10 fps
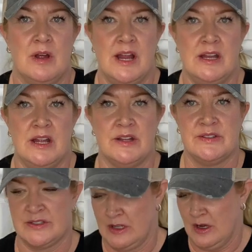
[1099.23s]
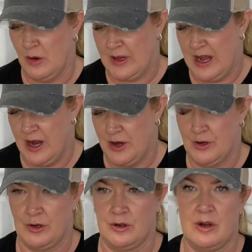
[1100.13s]
right? It's, okay,
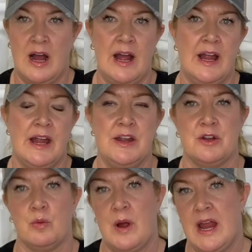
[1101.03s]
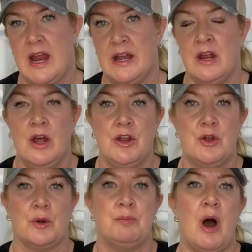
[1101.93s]
your height, your weight,
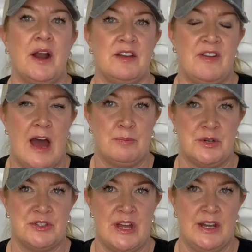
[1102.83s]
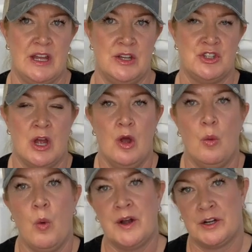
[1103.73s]
your body fat percentage,
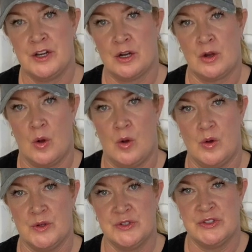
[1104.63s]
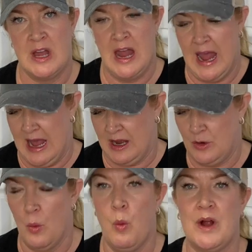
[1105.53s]
what are your goals, and
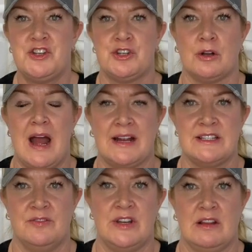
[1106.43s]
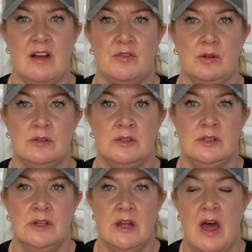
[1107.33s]
what's your activity level?
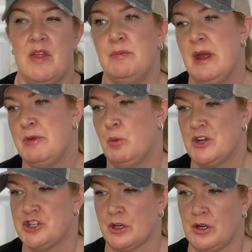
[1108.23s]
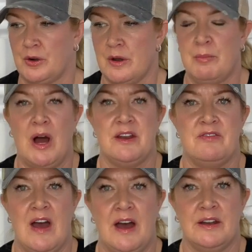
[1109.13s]
And then maybe what's your current body
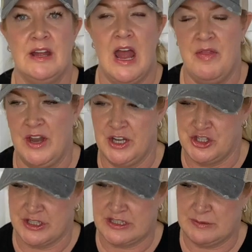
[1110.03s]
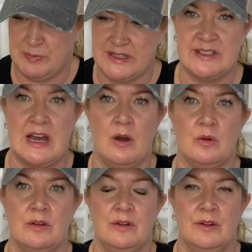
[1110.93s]
fat? And then it just spits out